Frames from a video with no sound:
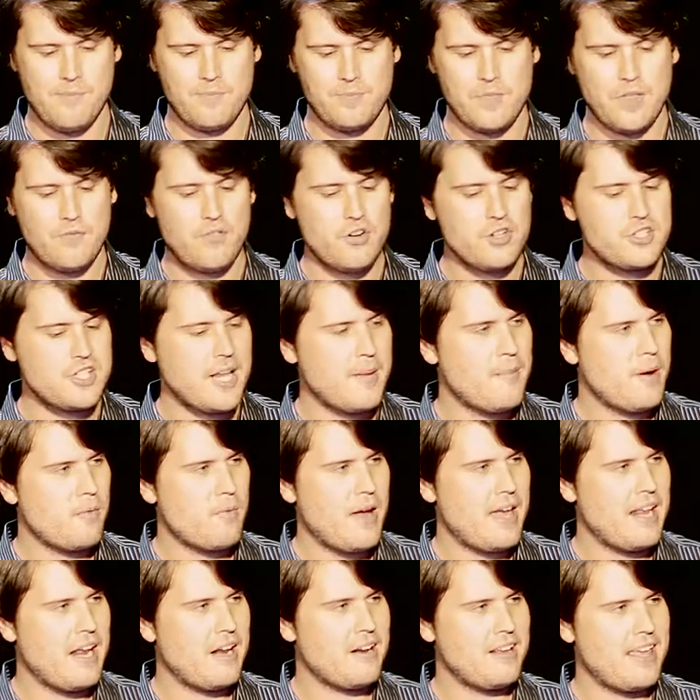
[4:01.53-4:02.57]
The first time I
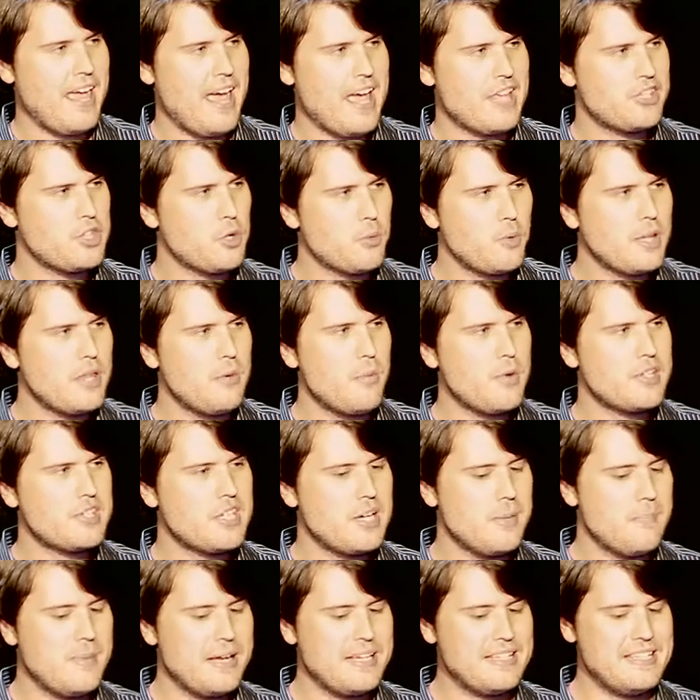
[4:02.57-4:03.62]
ran out of gas, it really
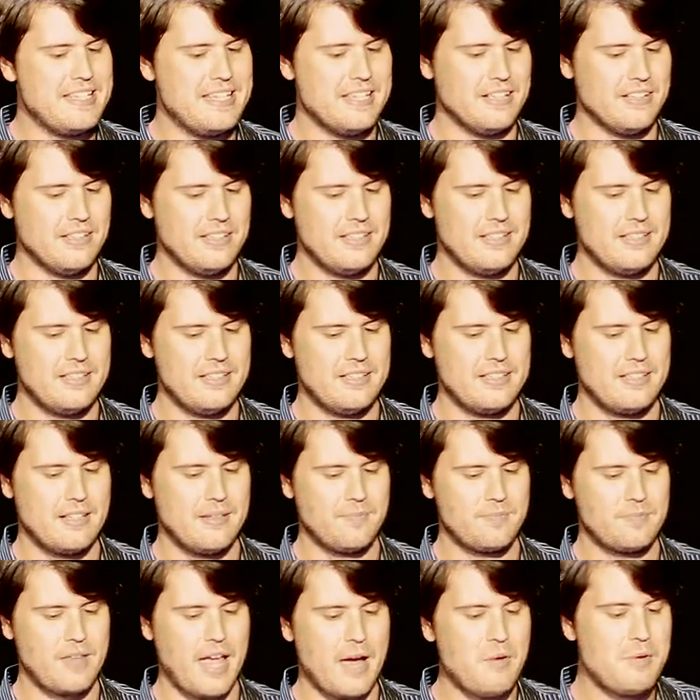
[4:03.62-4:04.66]
wasn't a big deal.
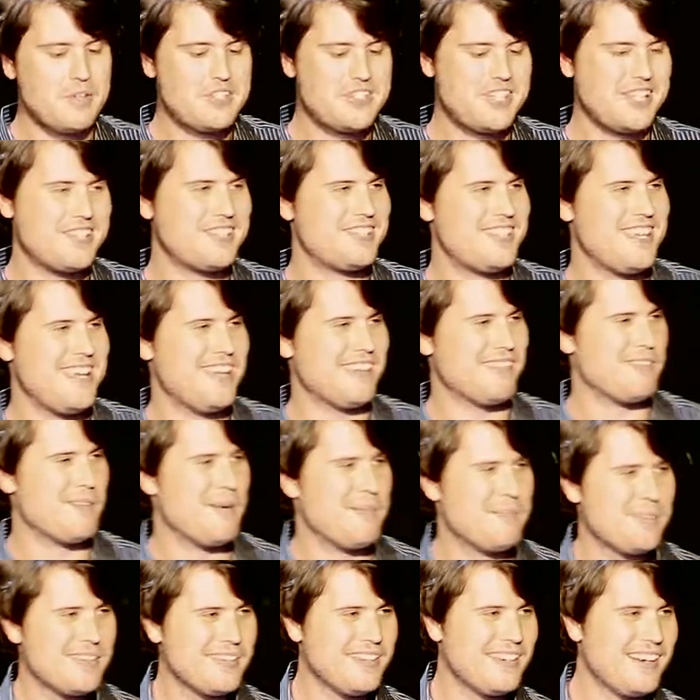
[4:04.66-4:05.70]
I was 16,
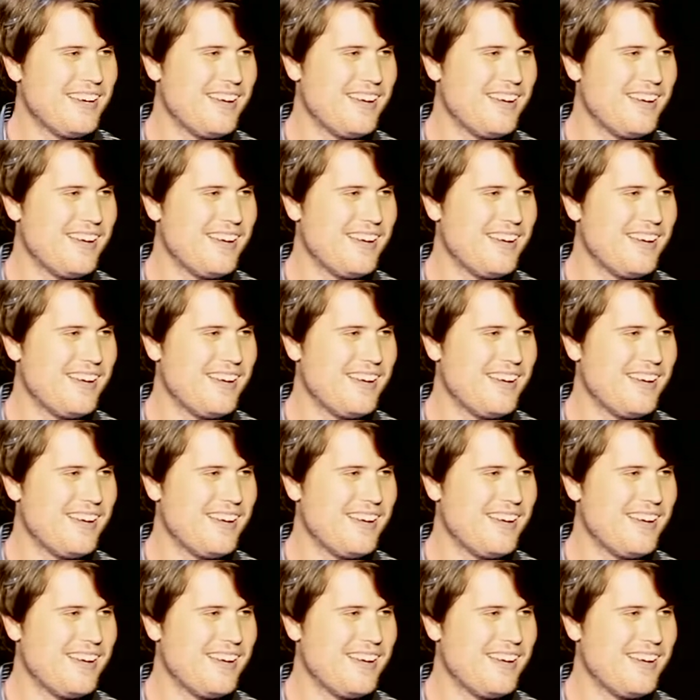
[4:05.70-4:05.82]
remember?